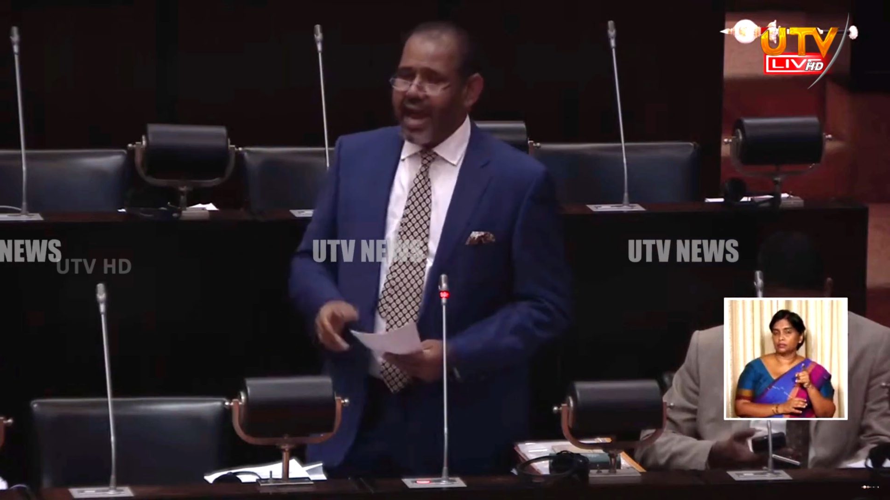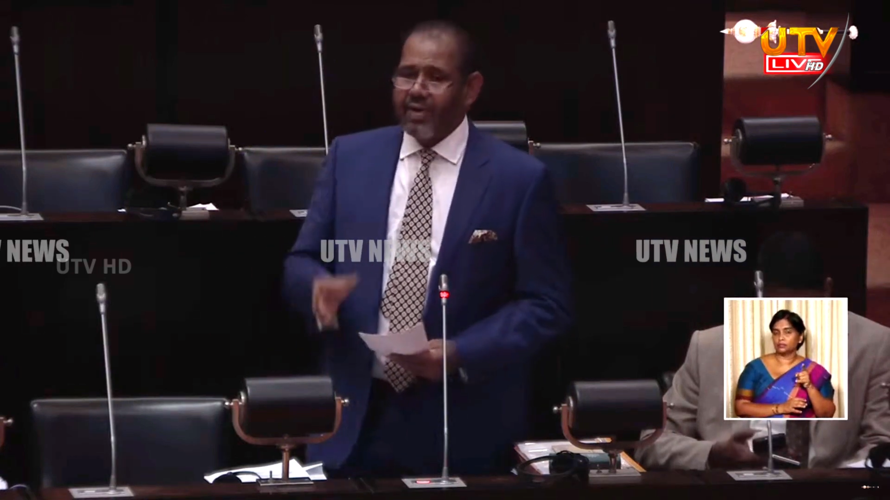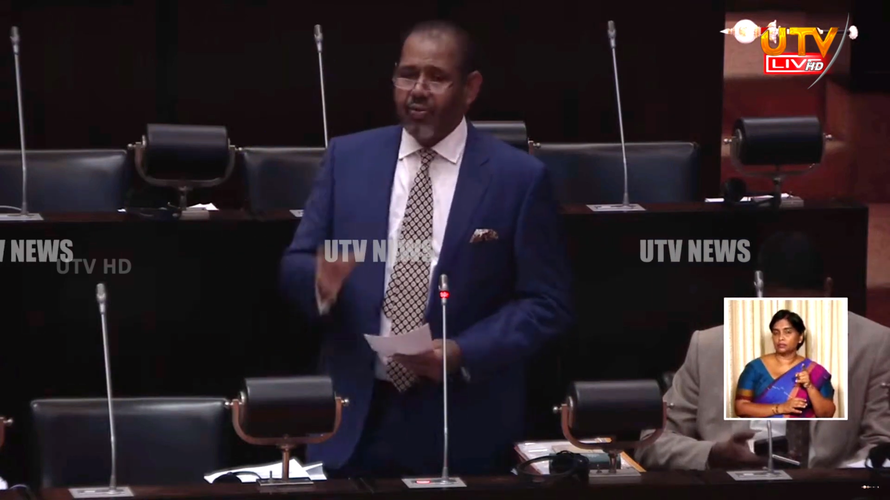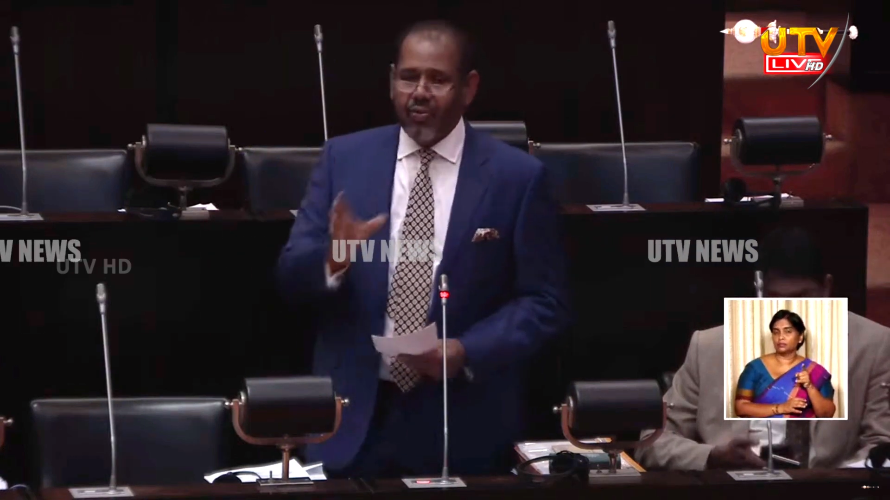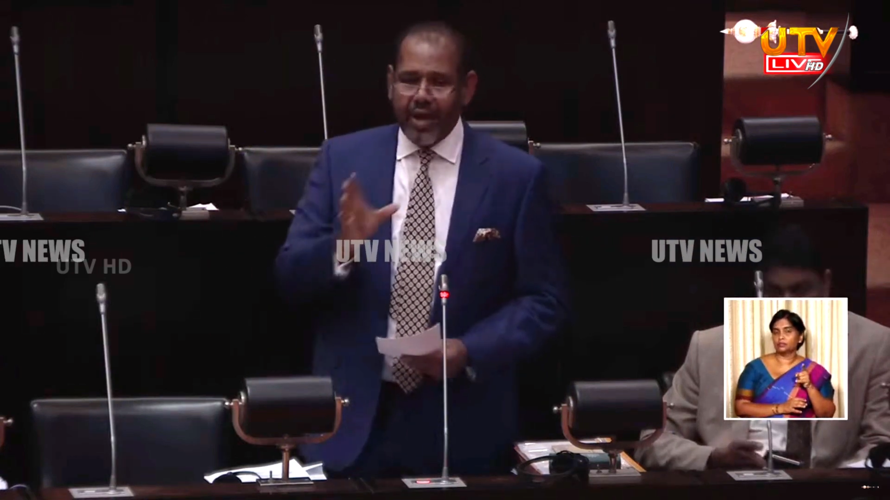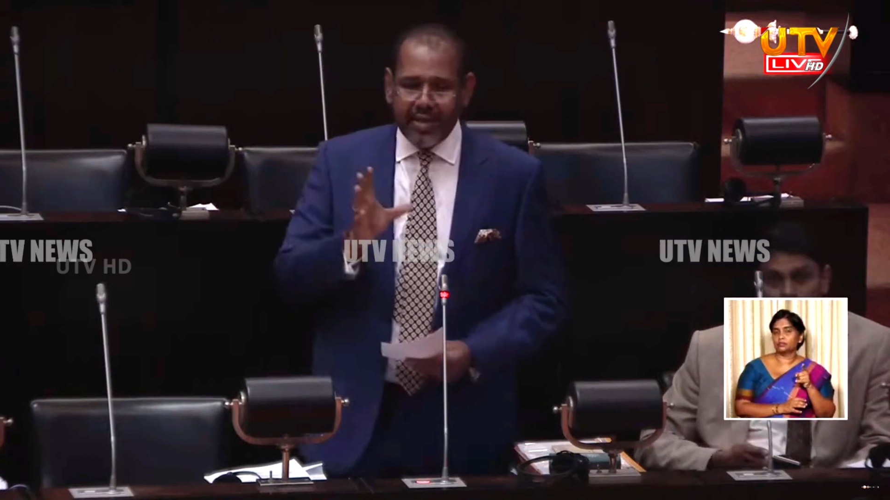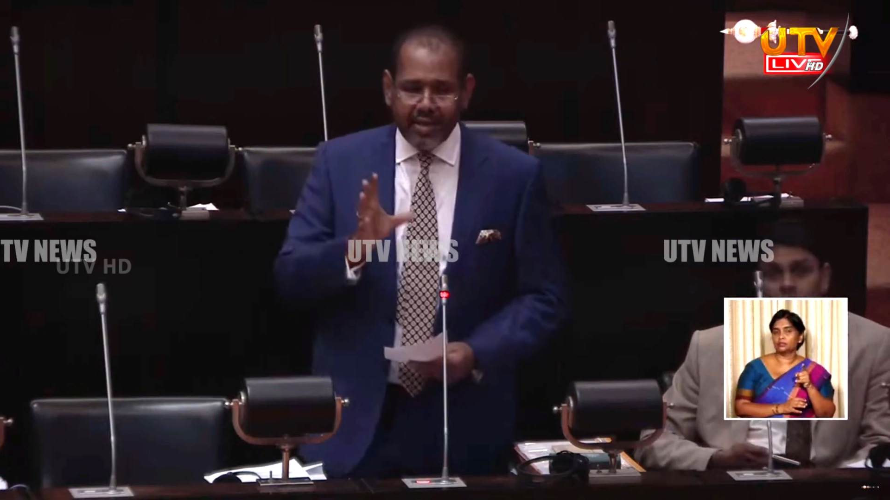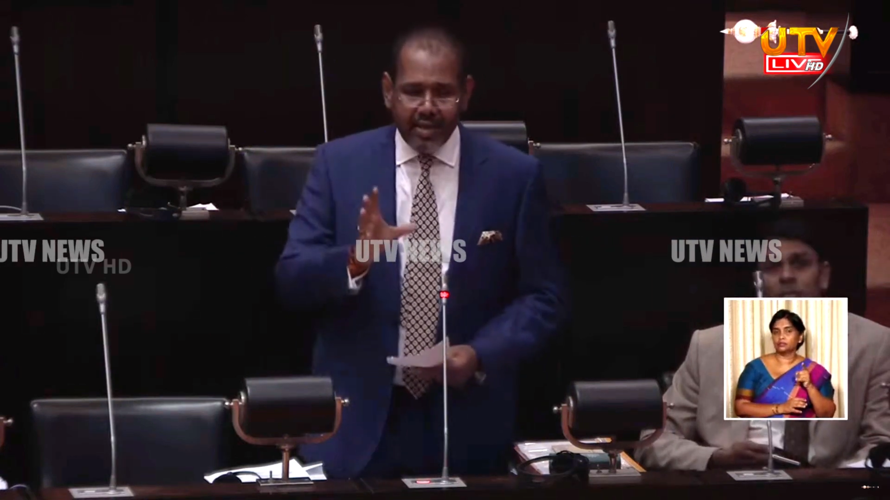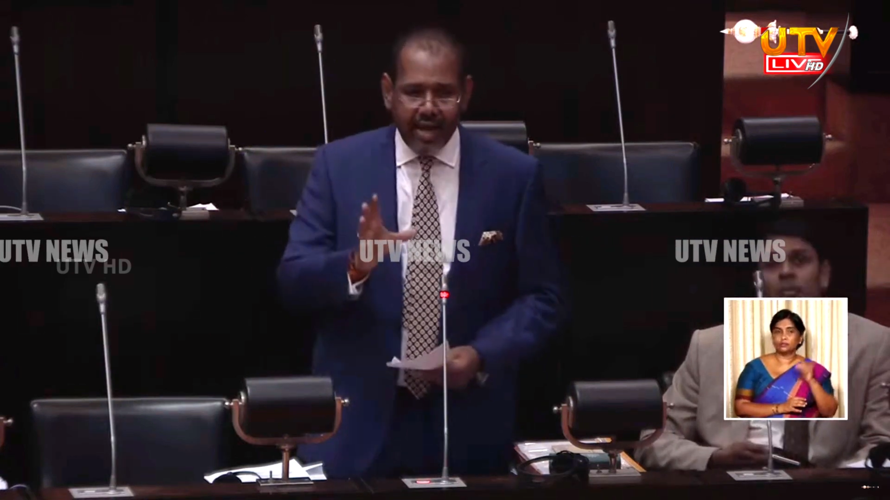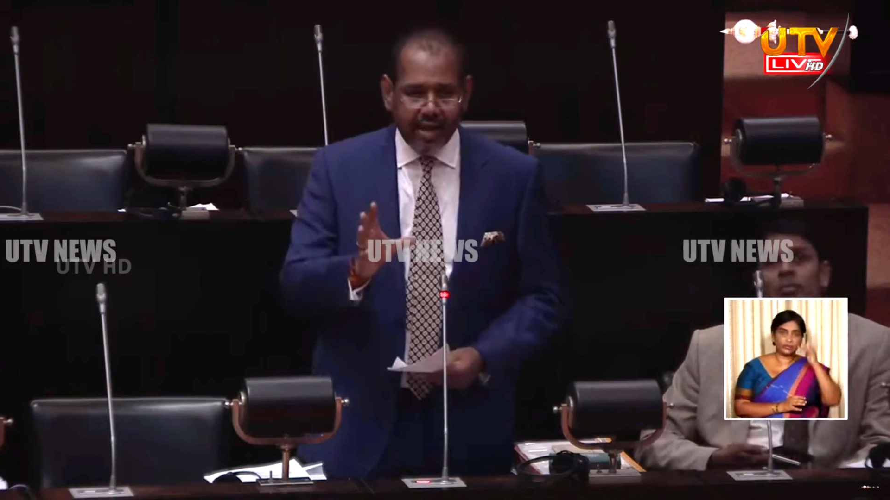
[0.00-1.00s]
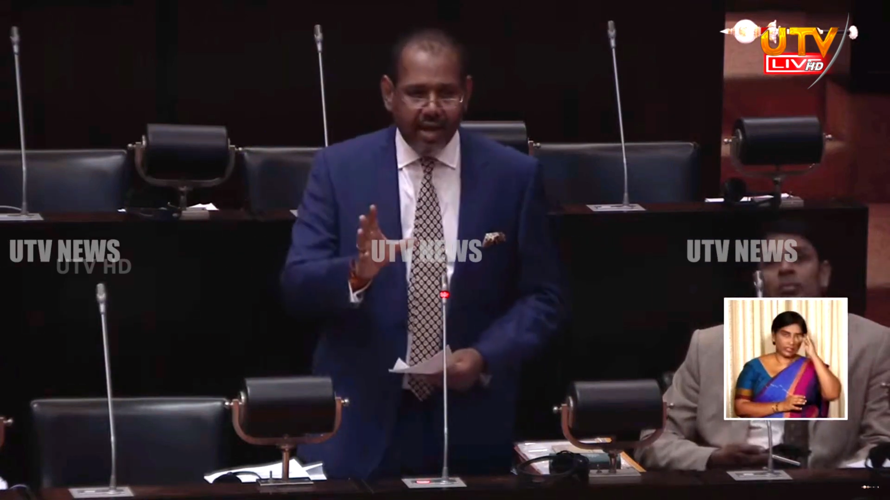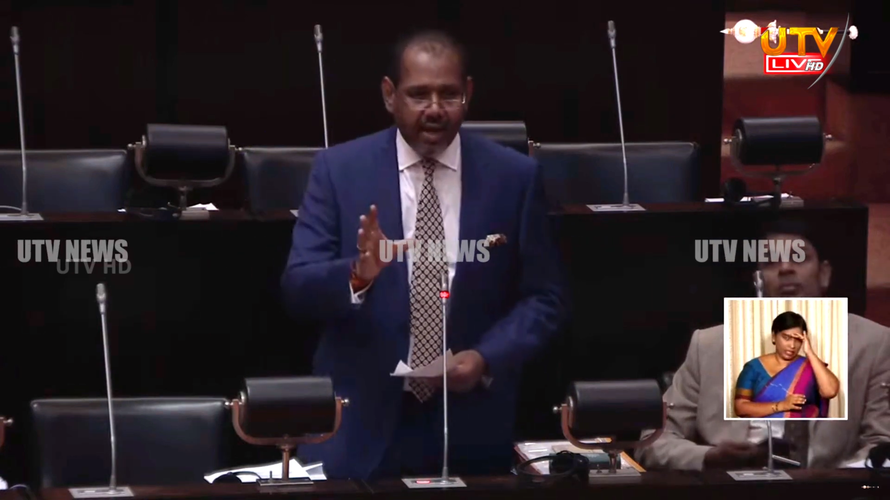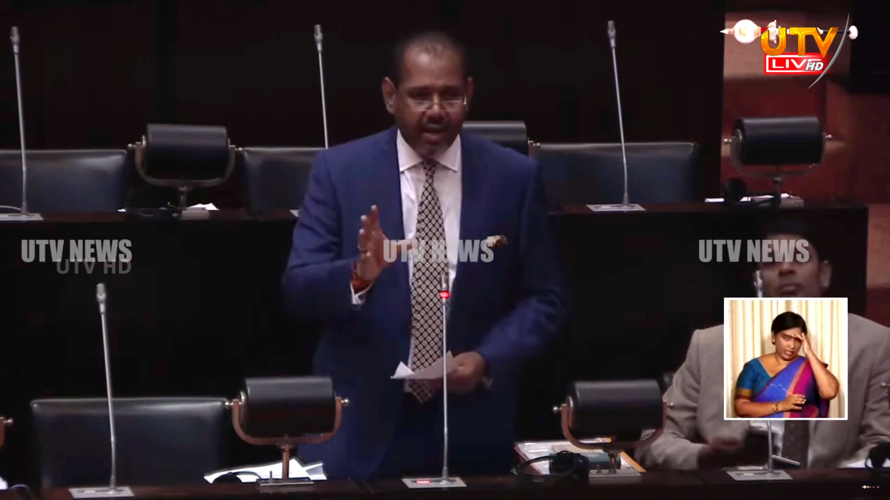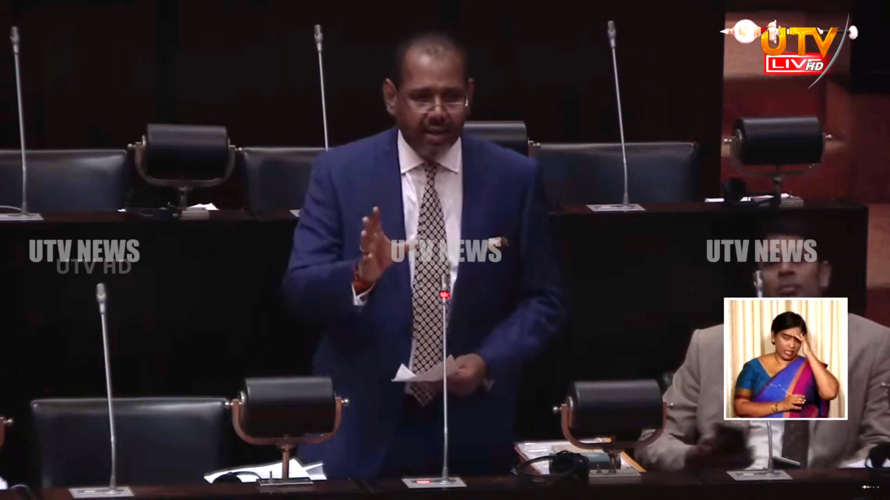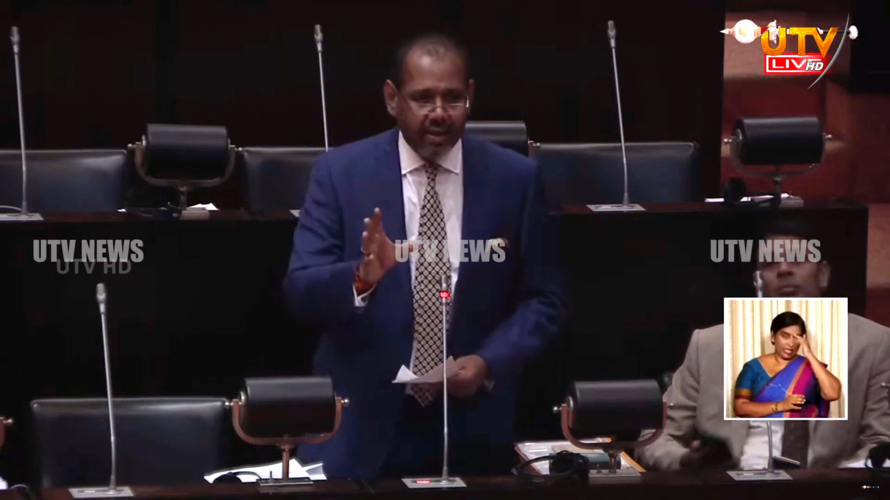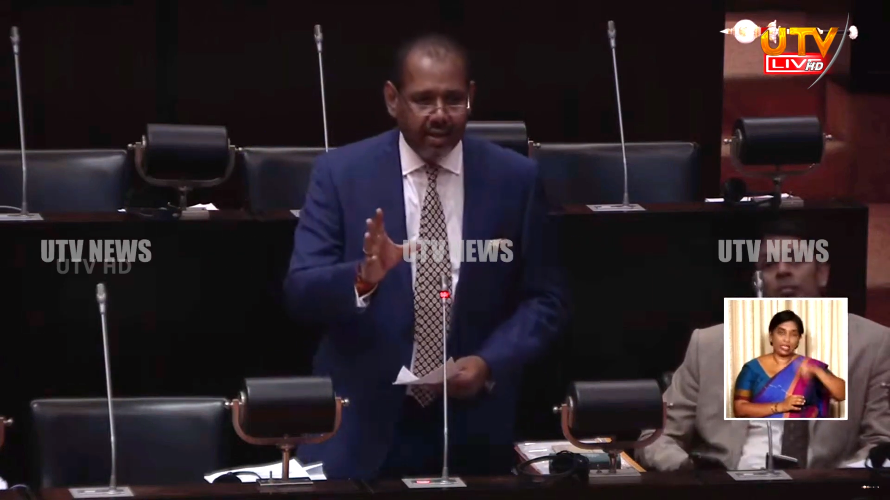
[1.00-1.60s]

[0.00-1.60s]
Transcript: And when there are,